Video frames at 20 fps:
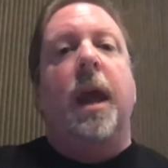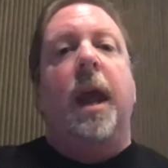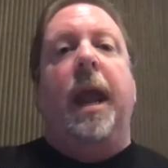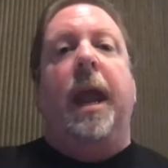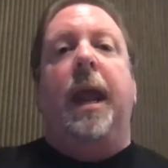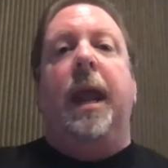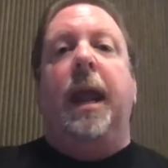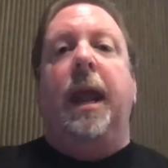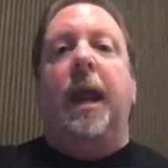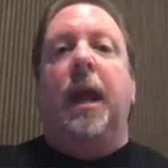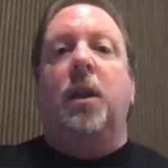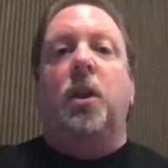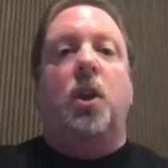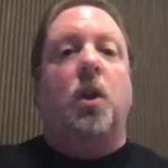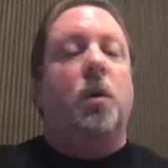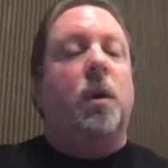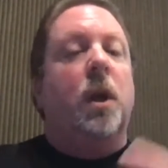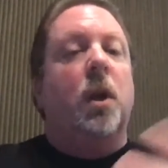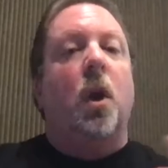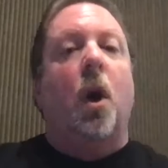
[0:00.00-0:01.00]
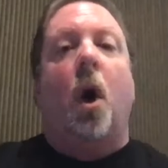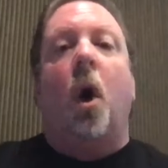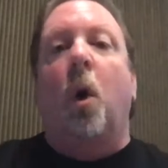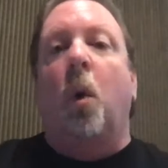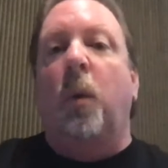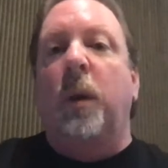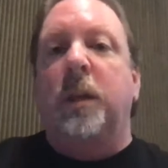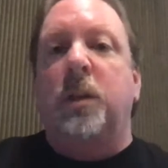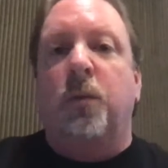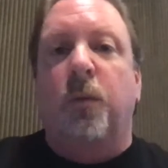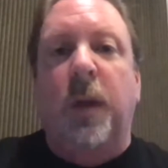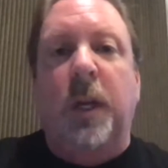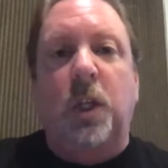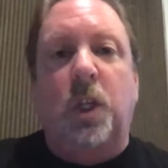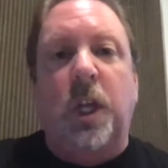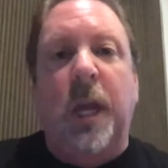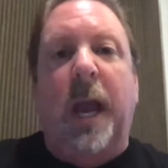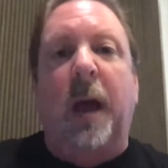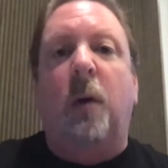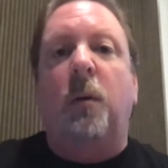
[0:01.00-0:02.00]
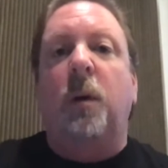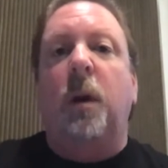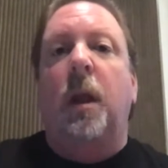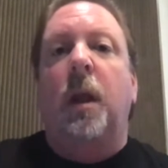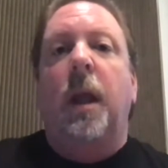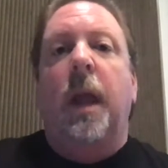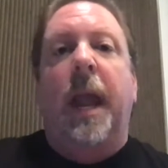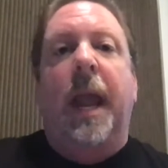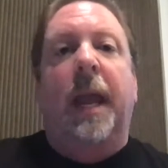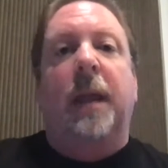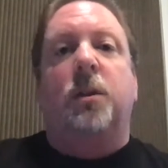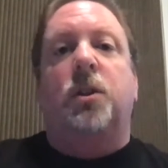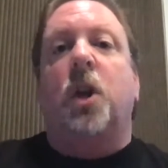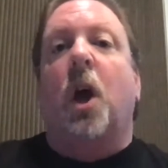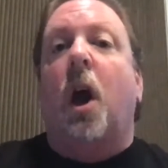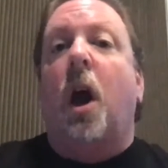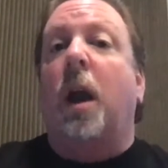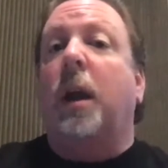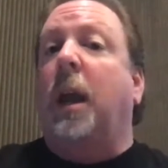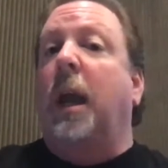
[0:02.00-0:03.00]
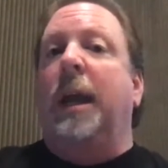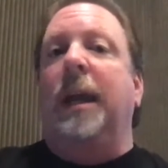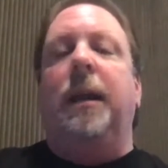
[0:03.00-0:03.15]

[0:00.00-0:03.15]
and you can always reach out and talk.